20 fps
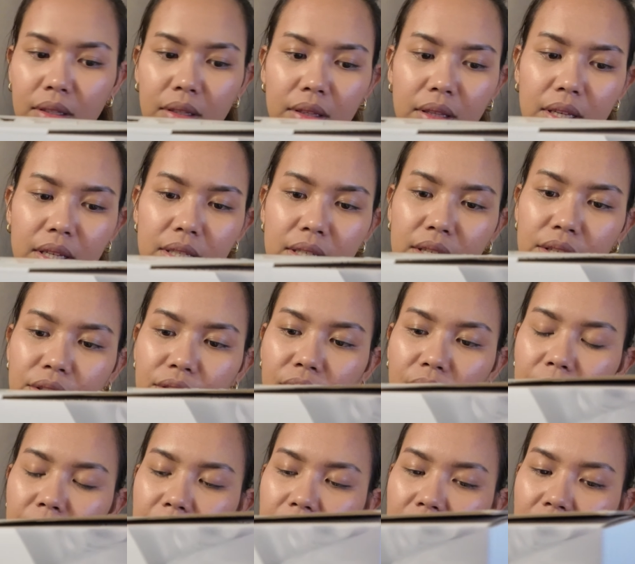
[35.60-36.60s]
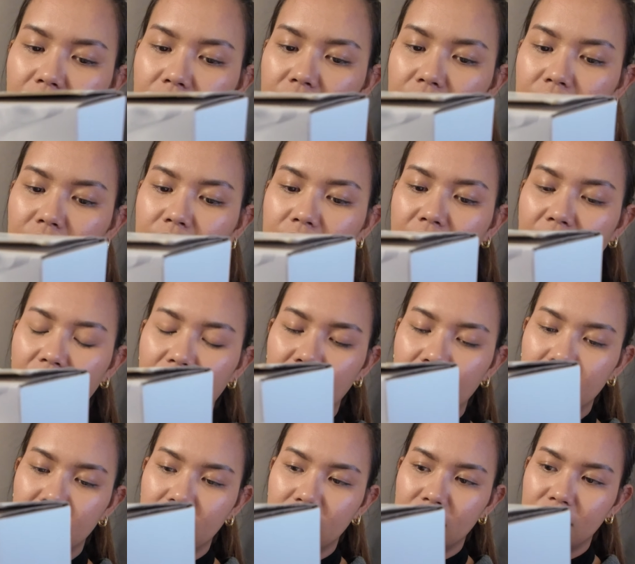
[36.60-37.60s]
this is something
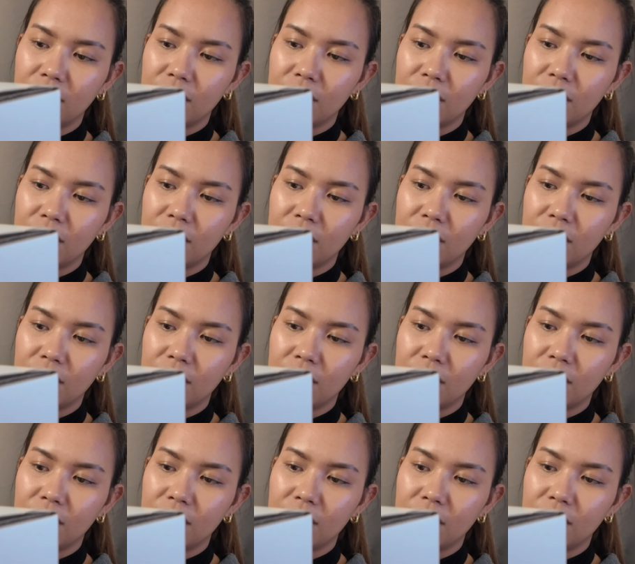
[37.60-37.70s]
that